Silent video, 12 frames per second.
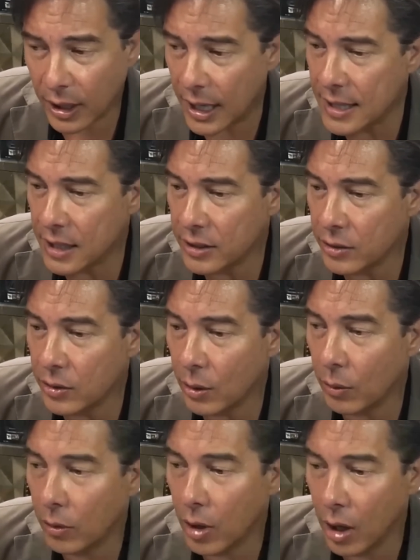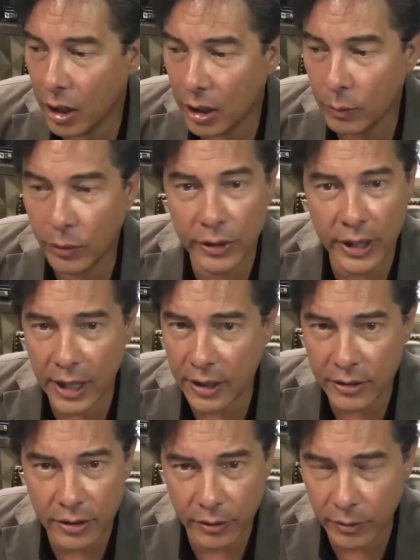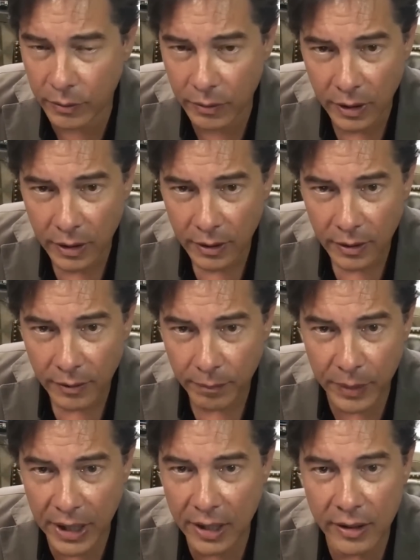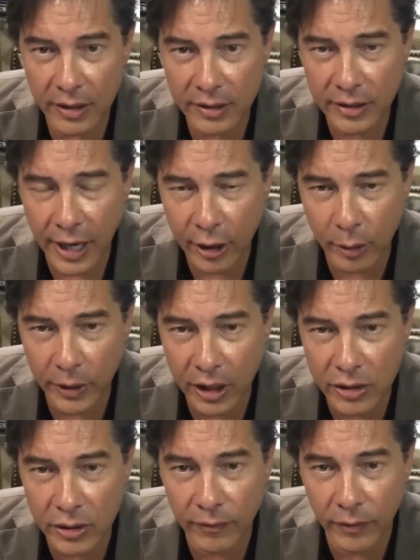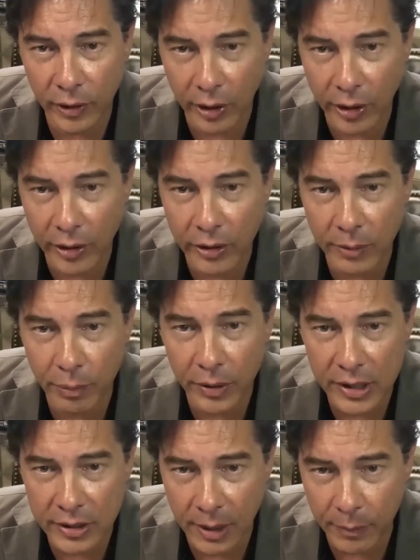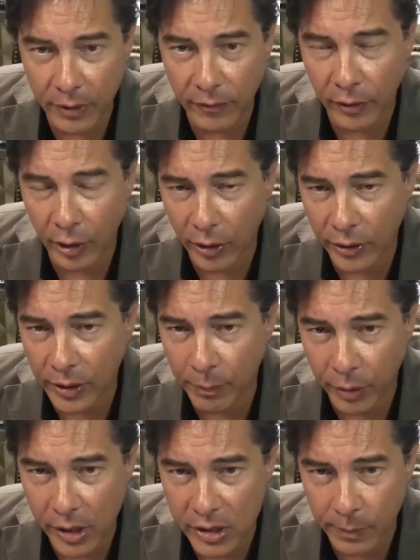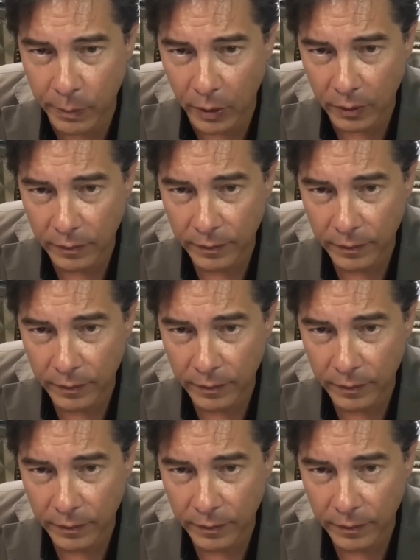And then you no longer will need to be in this cycle because you've learned the precept, you've learned the principle.